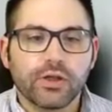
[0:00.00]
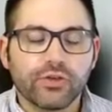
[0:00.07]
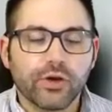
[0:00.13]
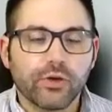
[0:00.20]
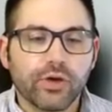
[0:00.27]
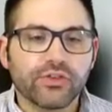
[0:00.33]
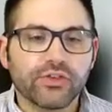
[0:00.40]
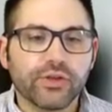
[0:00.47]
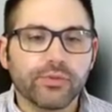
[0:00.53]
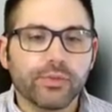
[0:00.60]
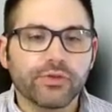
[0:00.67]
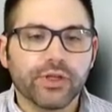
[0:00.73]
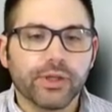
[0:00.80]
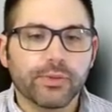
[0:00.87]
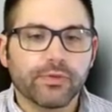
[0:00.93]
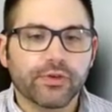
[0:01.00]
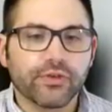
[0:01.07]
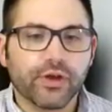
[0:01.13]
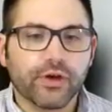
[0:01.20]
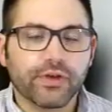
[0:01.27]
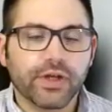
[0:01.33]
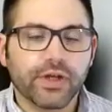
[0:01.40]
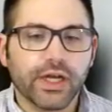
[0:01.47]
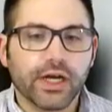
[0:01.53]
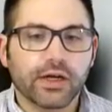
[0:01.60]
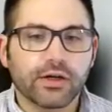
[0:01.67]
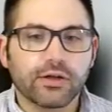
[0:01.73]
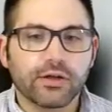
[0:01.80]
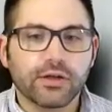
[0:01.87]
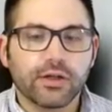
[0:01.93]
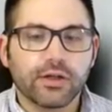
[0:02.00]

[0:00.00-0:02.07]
So a simple tip for self-care.